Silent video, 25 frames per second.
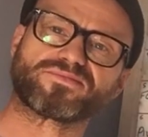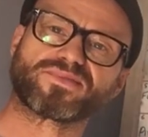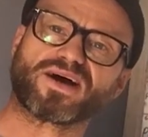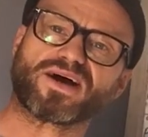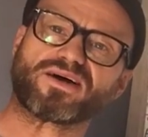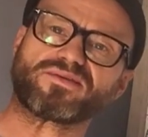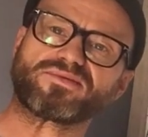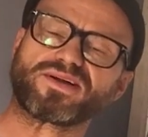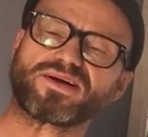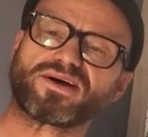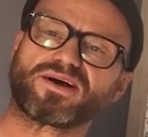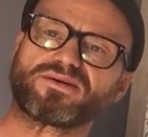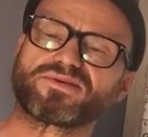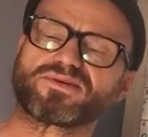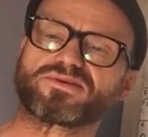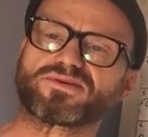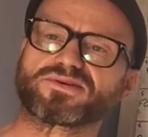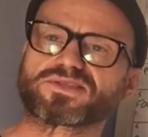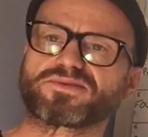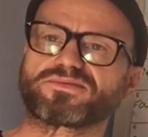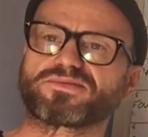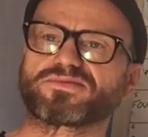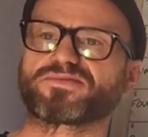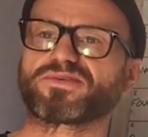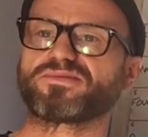I really hope you
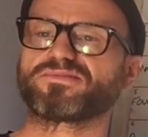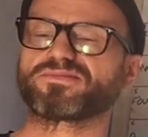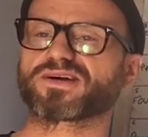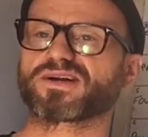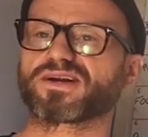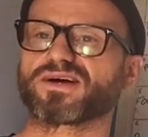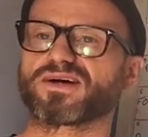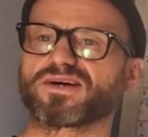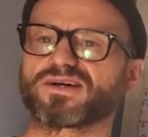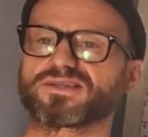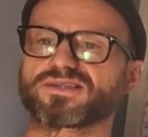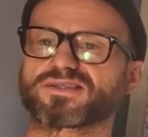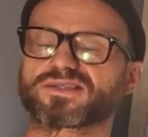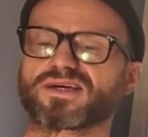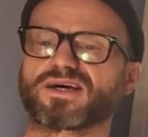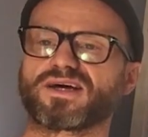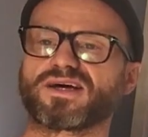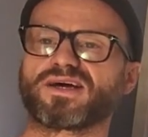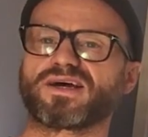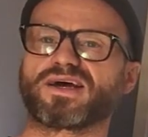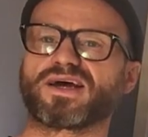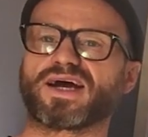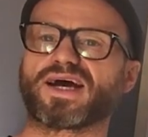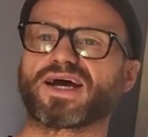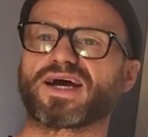got something from the class,
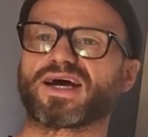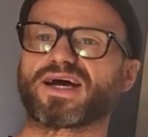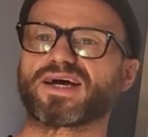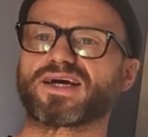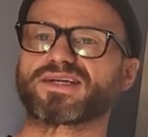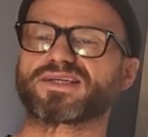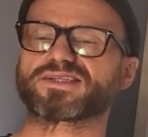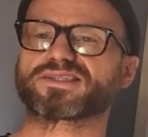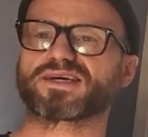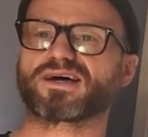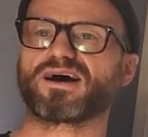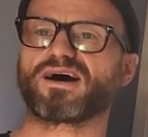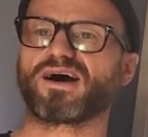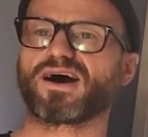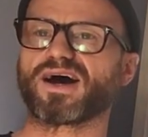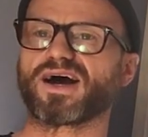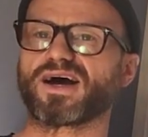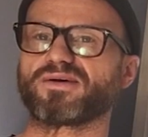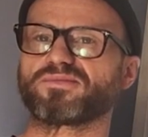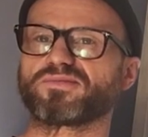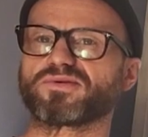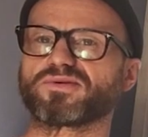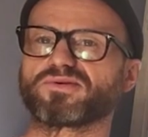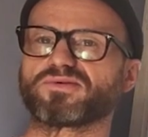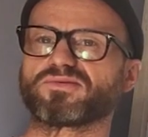and
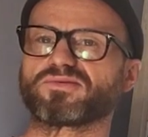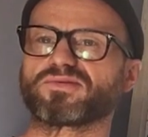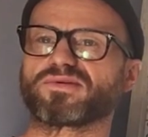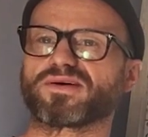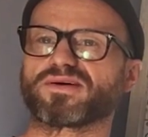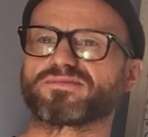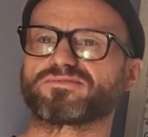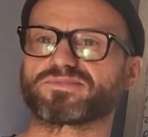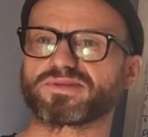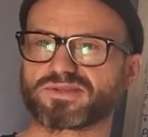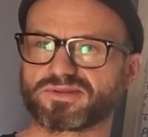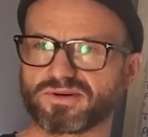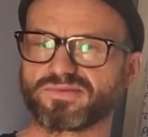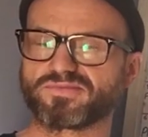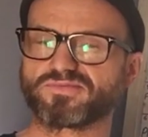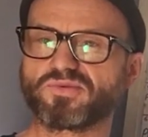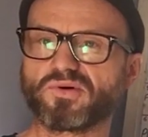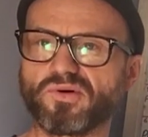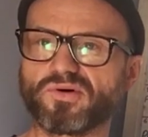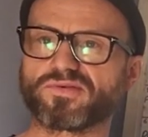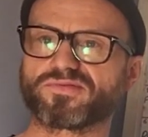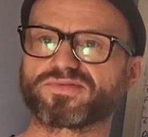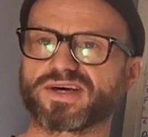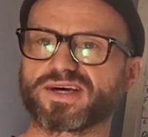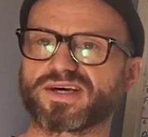I will be doing
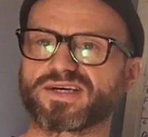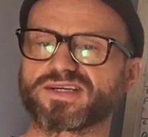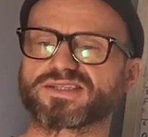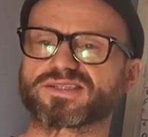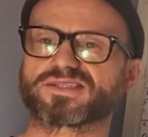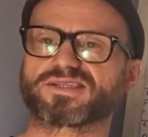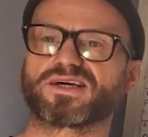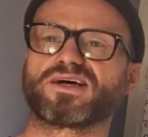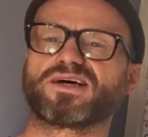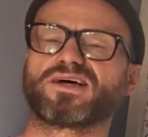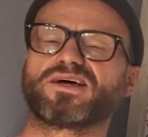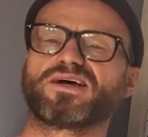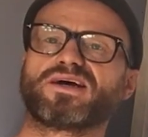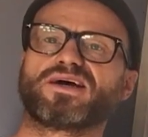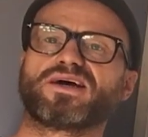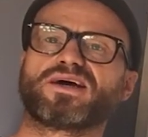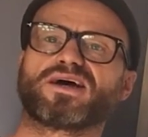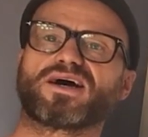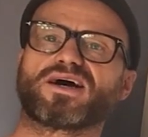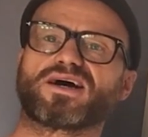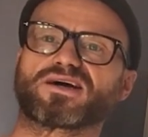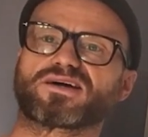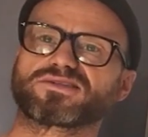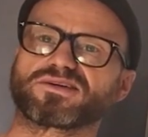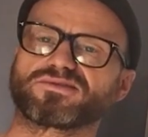more of these
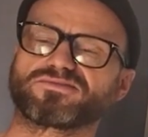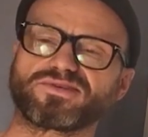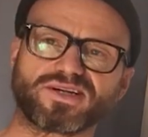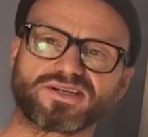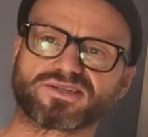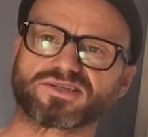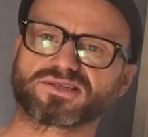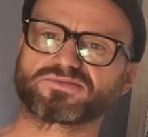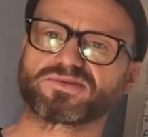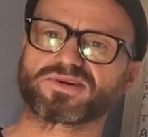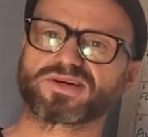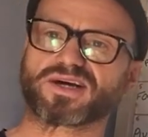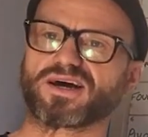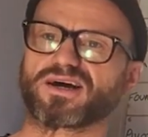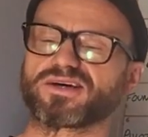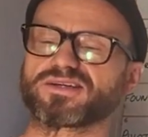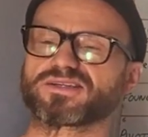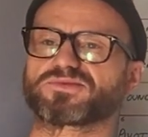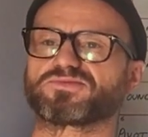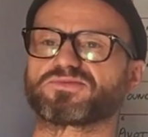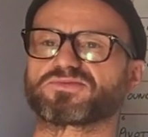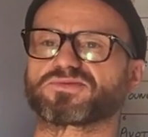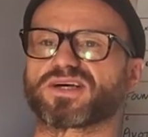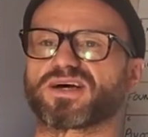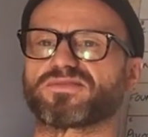because I really just want to go
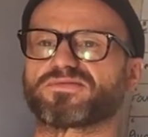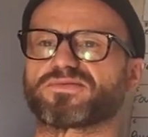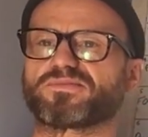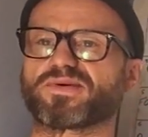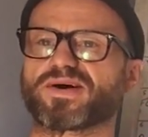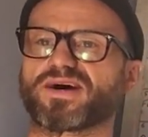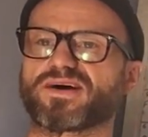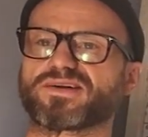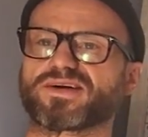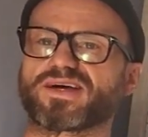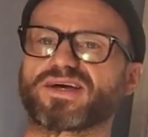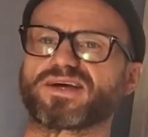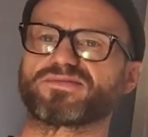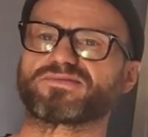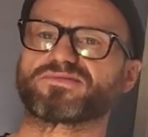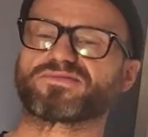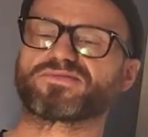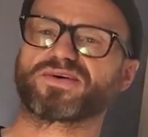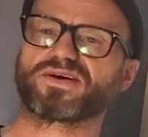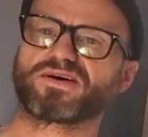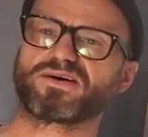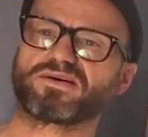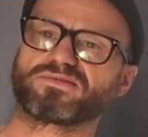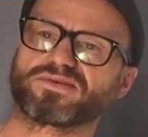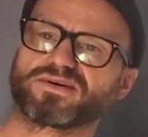into more depth about it even
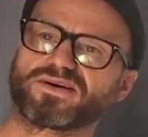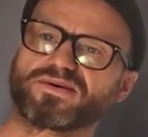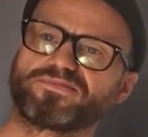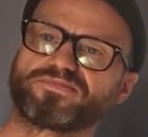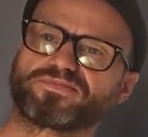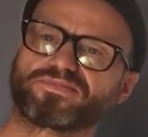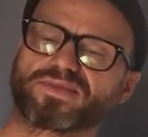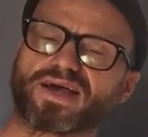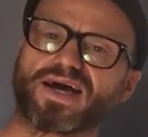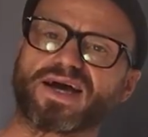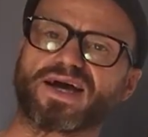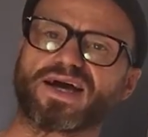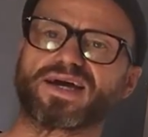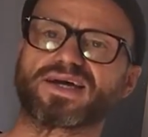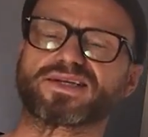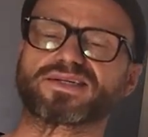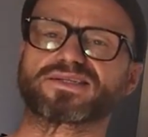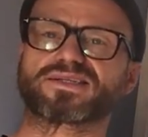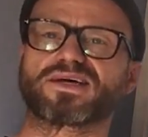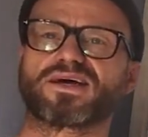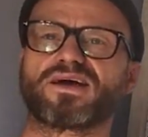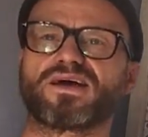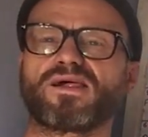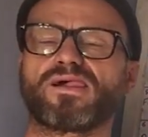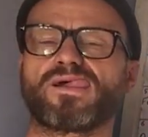further.
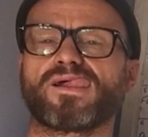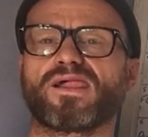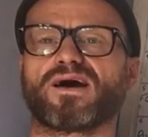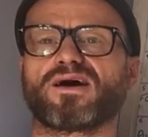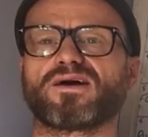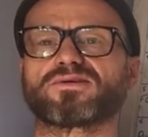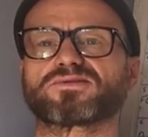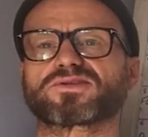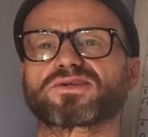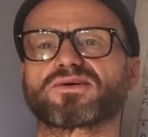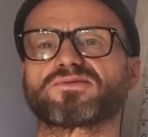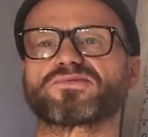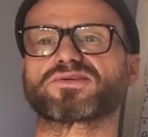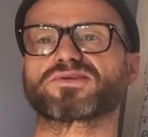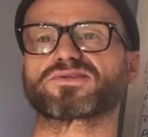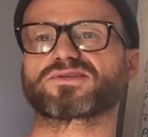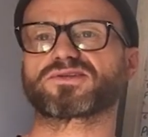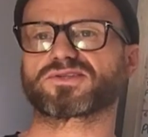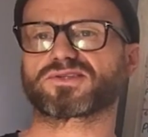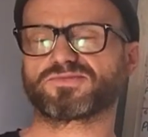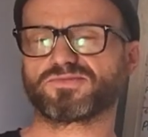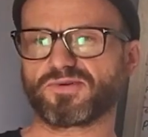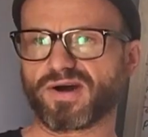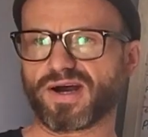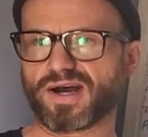And I also want to
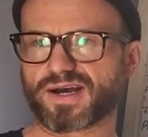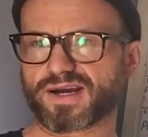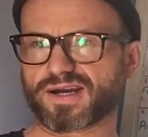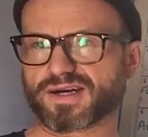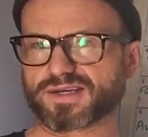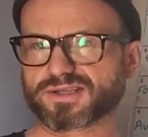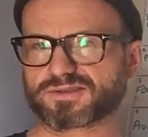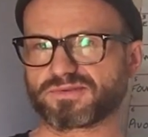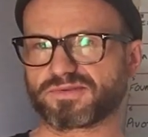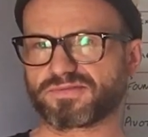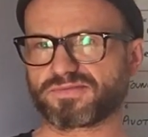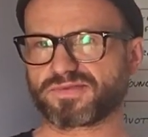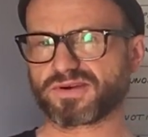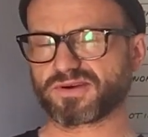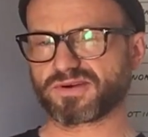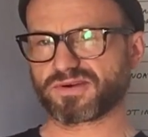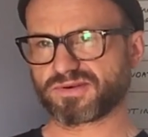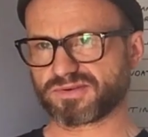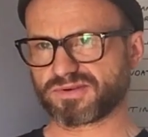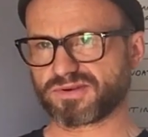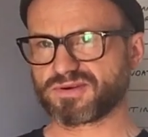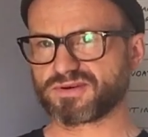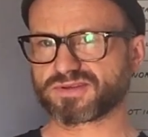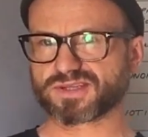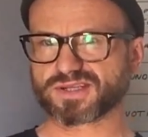do some more haircuts with you
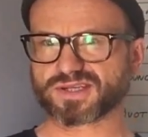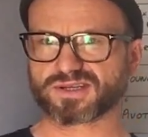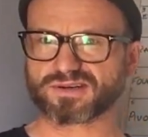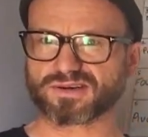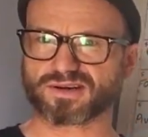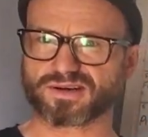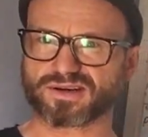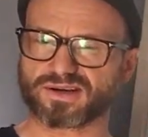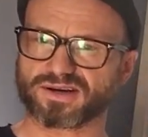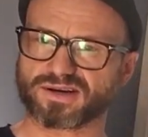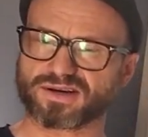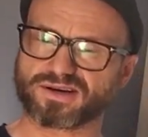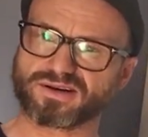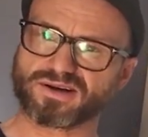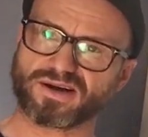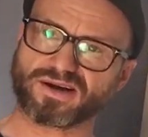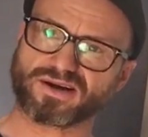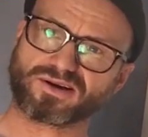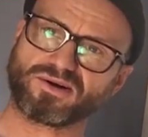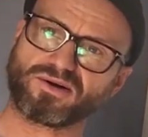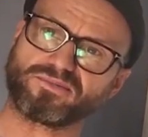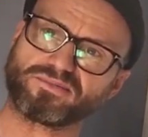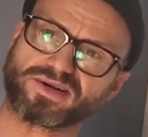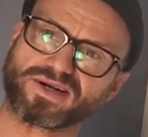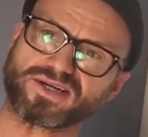using
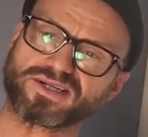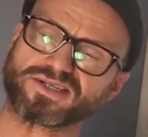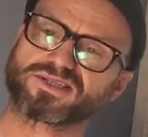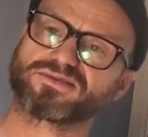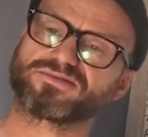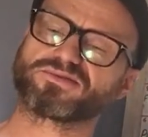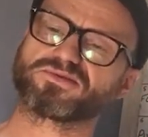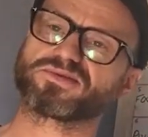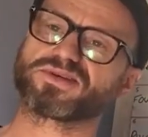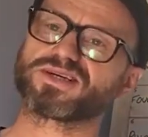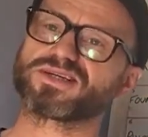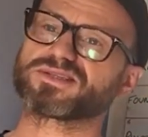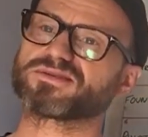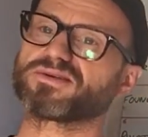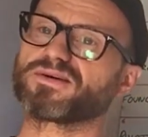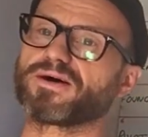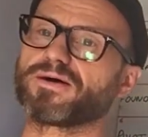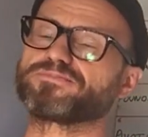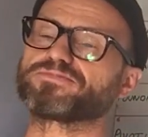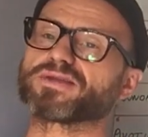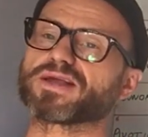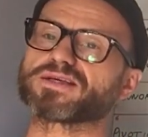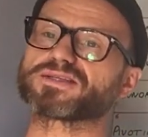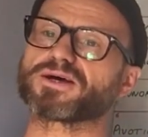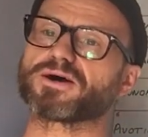a combination of all these. All
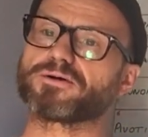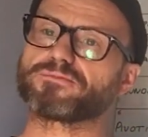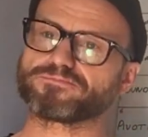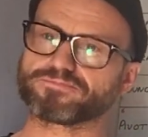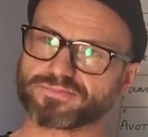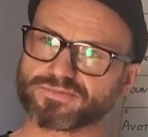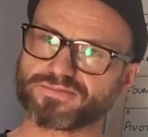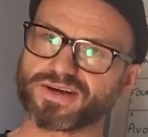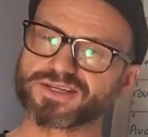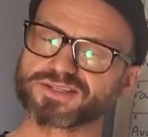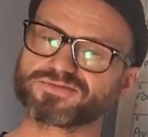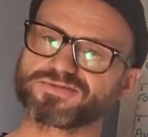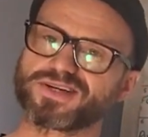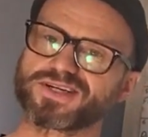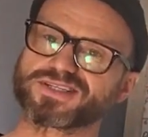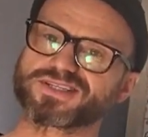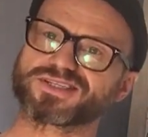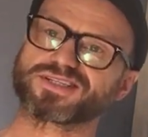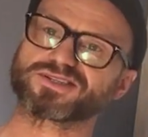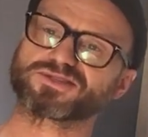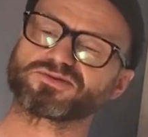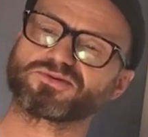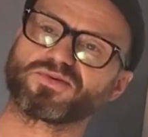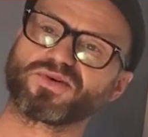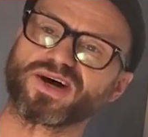right, so thanks for
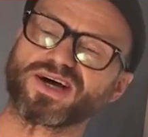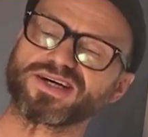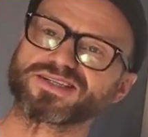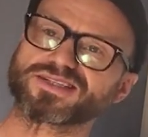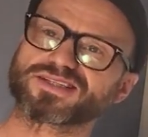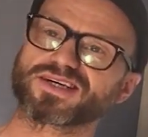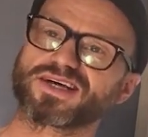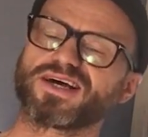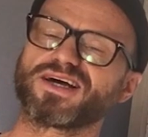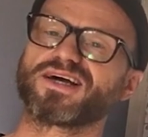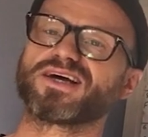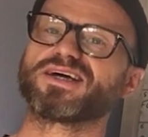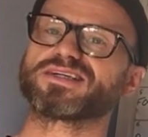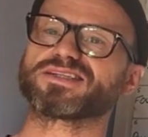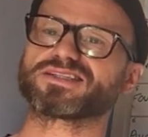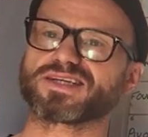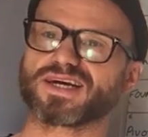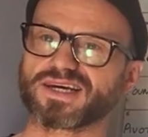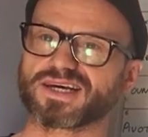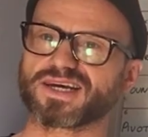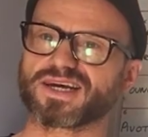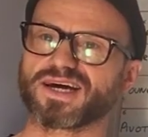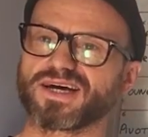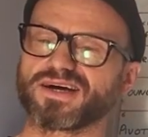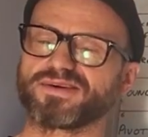listening as always.
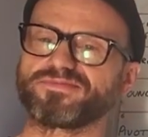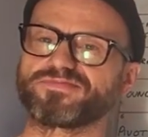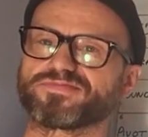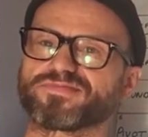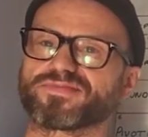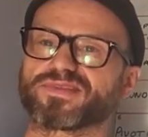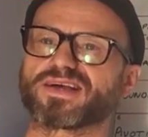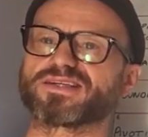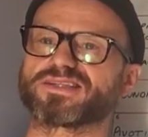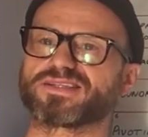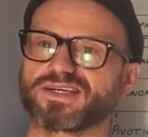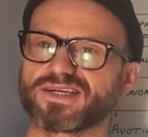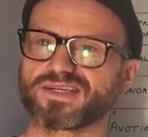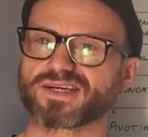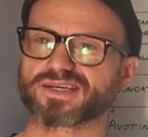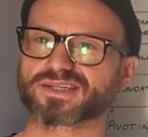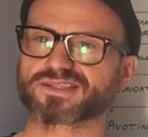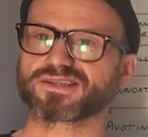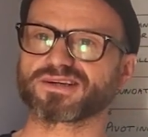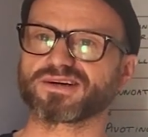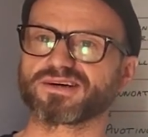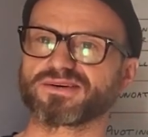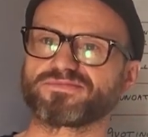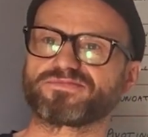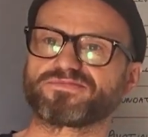Take care. See you
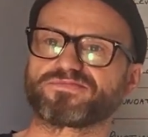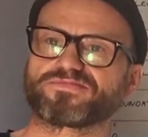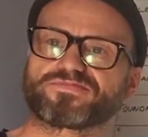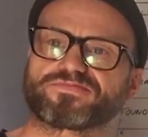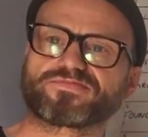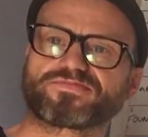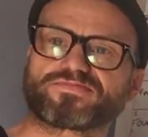next time.